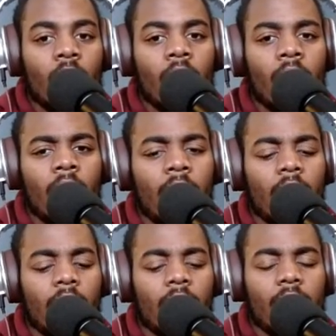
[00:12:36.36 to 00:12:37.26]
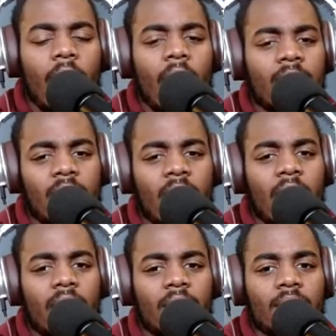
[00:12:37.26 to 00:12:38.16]
And God's
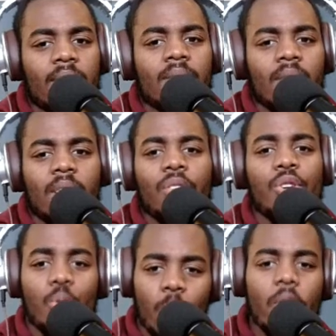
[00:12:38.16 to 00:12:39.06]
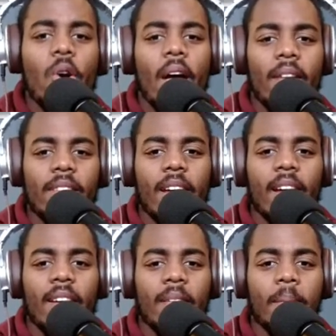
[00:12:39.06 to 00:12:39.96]
like, you will have
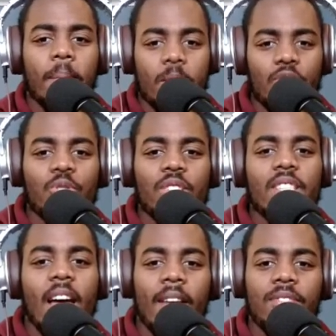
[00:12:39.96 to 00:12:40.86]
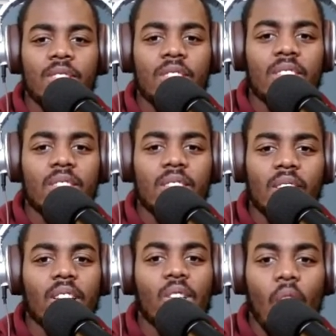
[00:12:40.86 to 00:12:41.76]
that, but you just have to
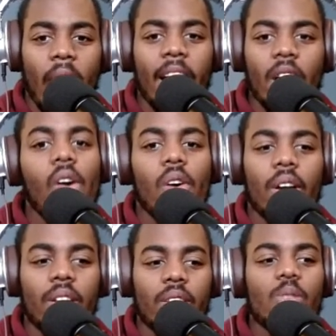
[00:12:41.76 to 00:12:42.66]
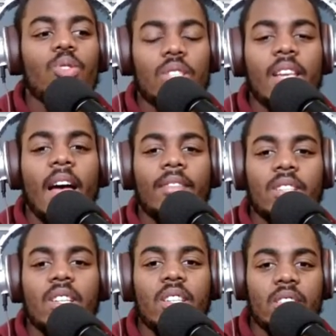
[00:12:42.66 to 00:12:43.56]
hang on. You just have
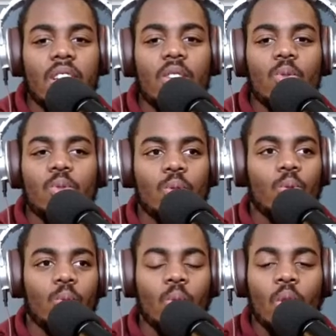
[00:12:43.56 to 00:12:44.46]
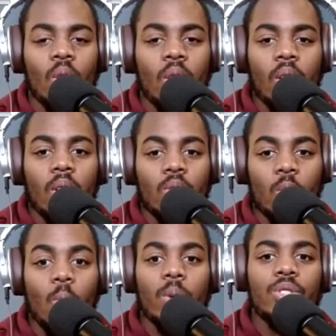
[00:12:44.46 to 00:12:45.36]
to continue to
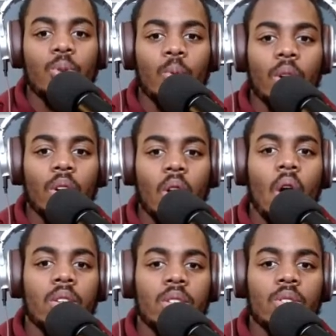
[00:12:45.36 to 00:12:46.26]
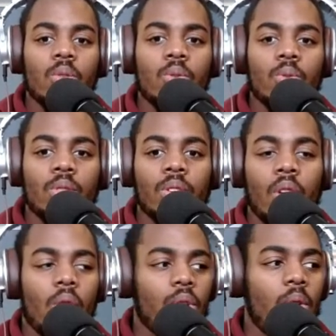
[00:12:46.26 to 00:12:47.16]
do what you were called to do.
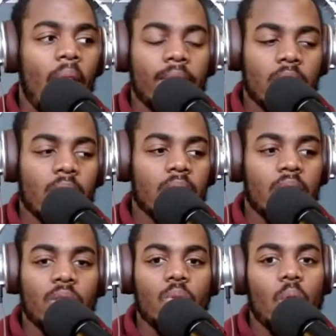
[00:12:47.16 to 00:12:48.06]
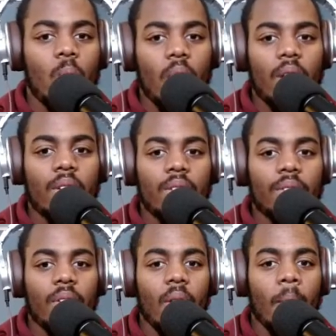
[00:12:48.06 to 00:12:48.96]
You have to continue to work.
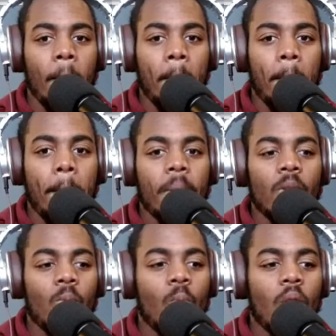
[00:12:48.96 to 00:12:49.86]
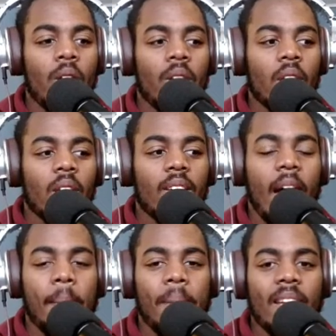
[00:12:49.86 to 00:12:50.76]
You're working
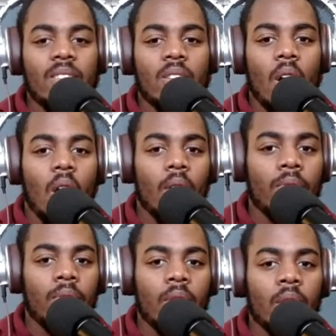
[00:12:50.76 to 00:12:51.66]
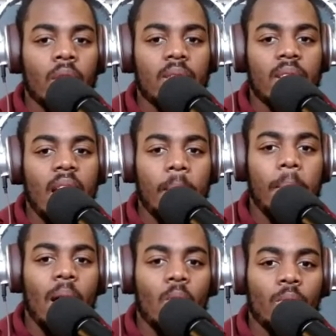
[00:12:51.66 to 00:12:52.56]
not based off, it's not
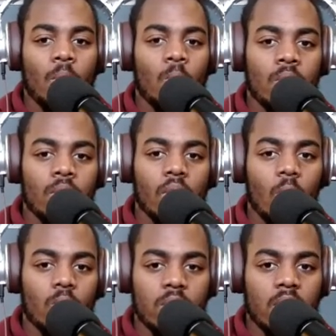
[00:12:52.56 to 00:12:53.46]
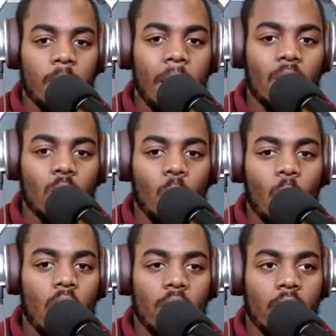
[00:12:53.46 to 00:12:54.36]
about the results, it's about the
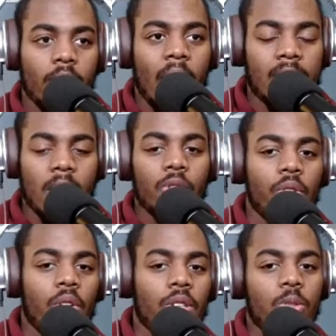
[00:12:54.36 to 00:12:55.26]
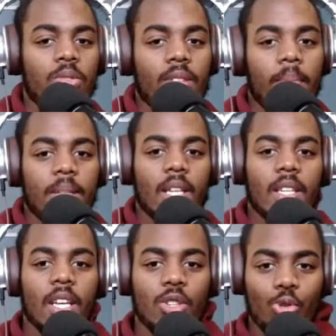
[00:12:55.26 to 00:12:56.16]
work. If I tell you to do
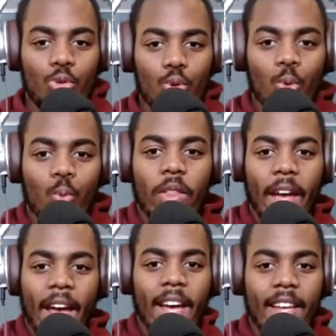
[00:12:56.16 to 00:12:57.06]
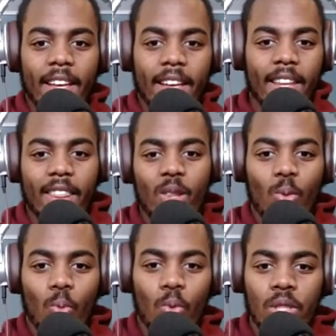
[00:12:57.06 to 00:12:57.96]
something, then you do that. And
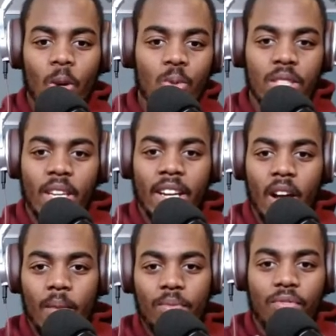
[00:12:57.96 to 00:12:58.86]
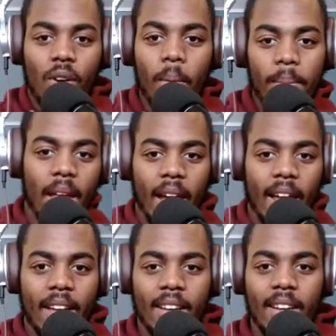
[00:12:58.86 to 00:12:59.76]
the results that come from
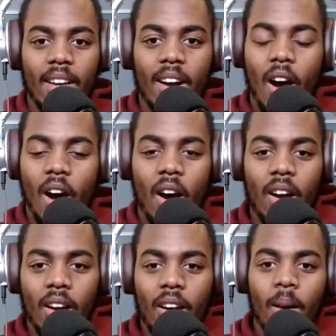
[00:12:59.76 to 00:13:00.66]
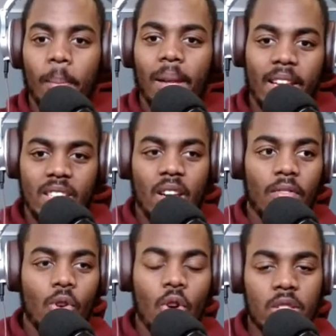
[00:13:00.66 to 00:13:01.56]
that are a blessing,
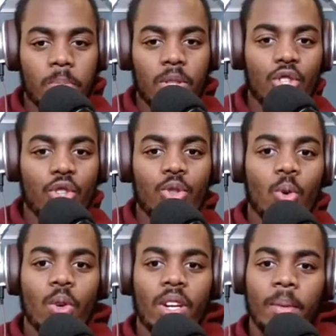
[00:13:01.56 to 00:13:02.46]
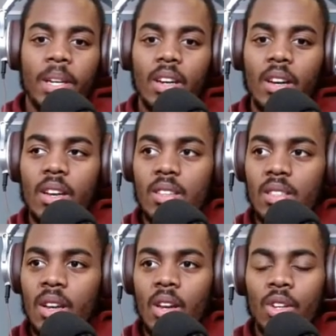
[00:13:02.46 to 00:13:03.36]
of course, but you're doing it
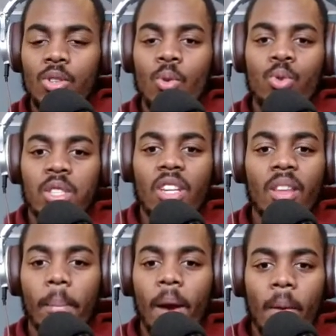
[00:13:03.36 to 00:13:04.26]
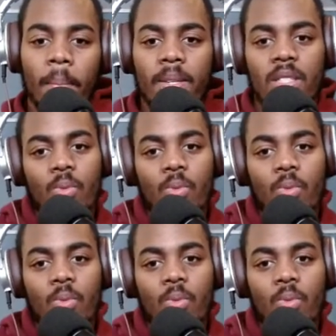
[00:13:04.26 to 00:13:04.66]
because you see the purpose in